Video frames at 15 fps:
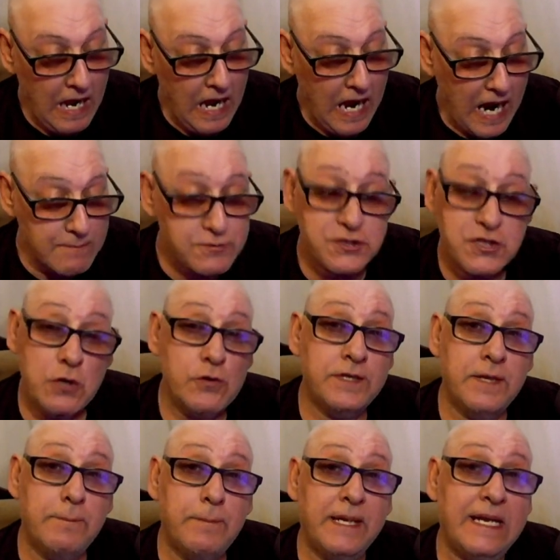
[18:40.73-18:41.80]
I'm showing
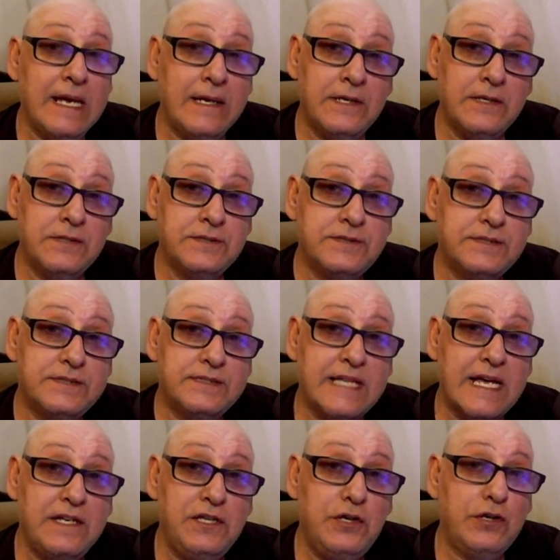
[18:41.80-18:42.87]
the beginners
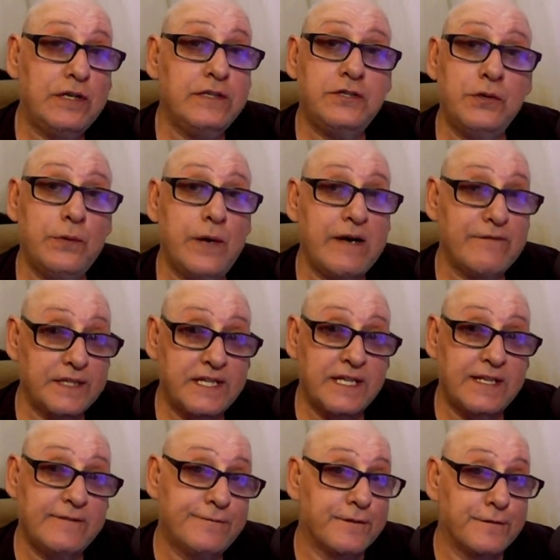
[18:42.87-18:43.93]
that you can do
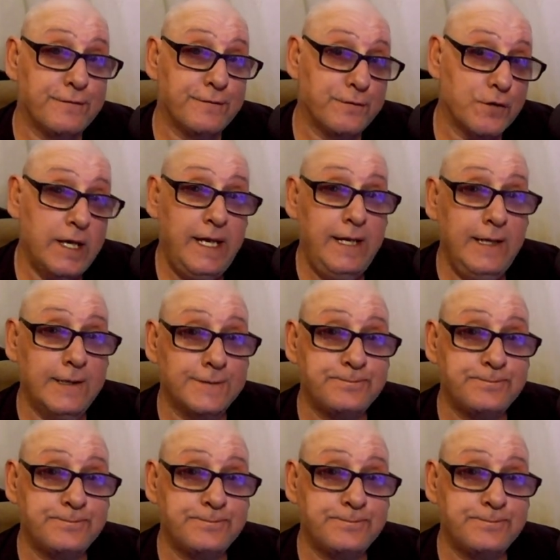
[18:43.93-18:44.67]
everything for free.